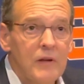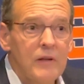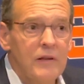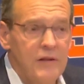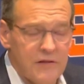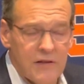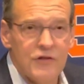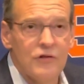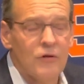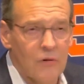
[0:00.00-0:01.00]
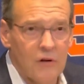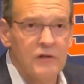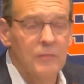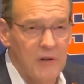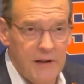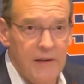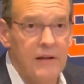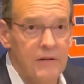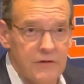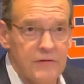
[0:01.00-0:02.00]
The decisions are ultimately
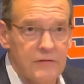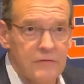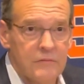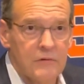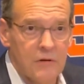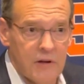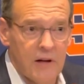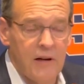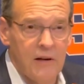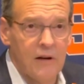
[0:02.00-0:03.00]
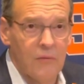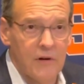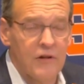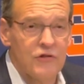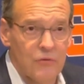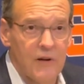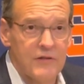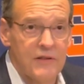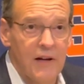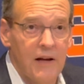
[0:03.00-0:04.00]
his, okay? And I want to stress
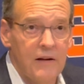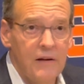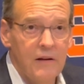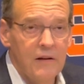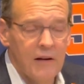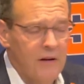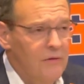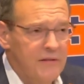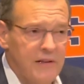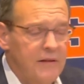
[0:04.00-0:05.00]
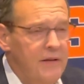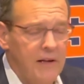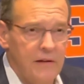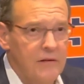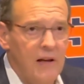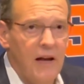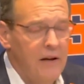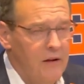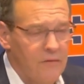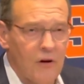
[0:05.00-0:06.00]
that. I don't dictate to
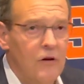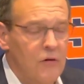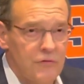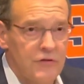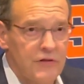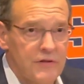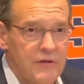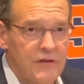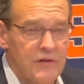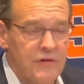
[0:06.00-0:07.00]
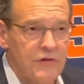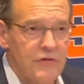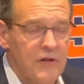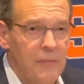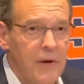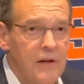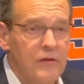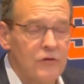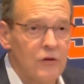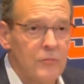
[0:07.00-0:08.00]
any of our coaches decisions they make in
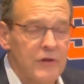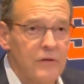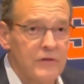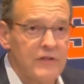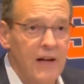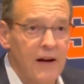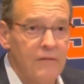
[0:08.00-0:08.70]
terms of their staff.